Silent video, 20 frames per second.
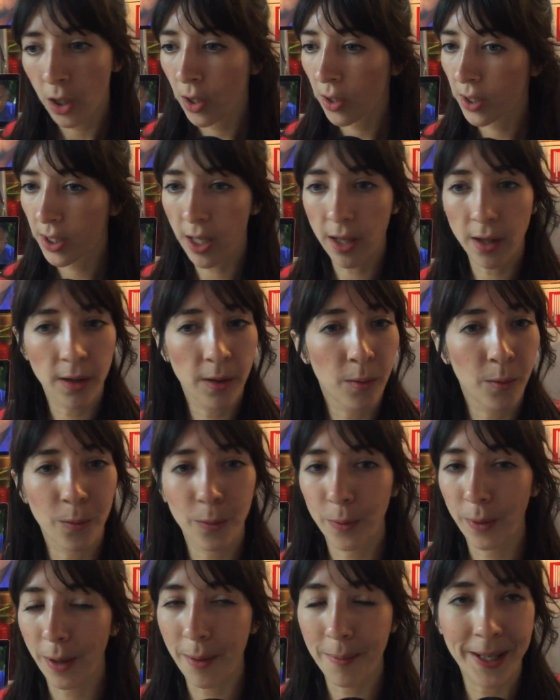So,
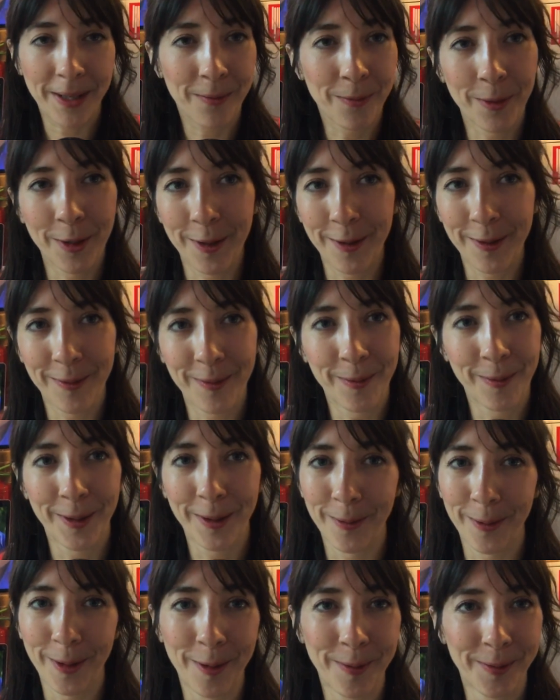I mean,
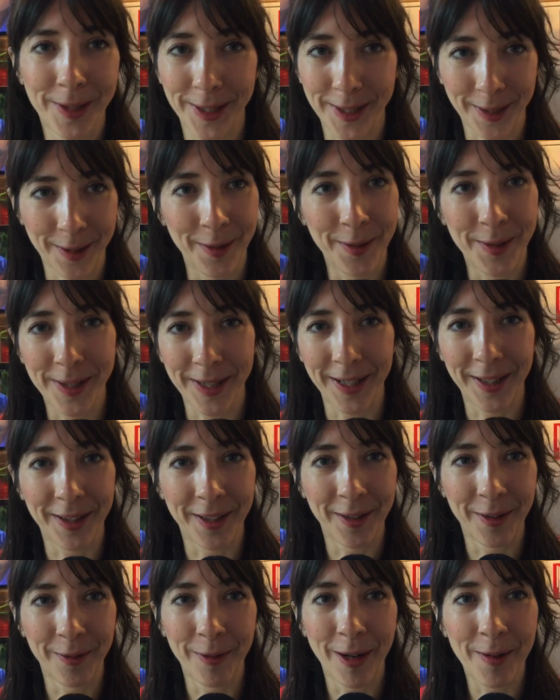we won't disclose like
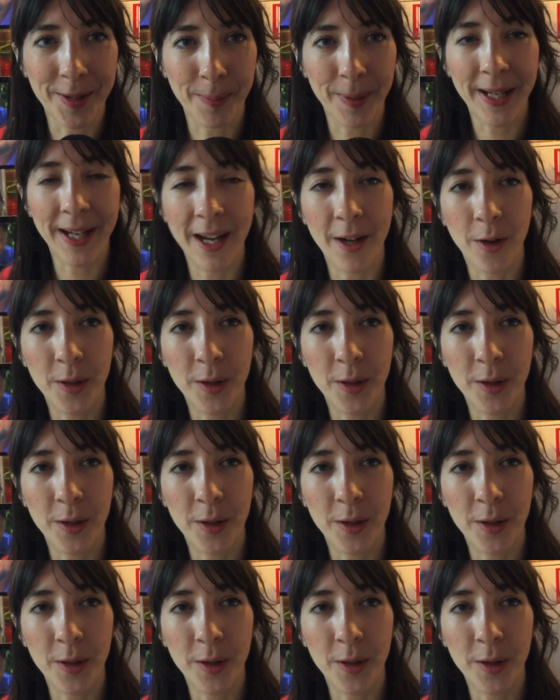the rev split,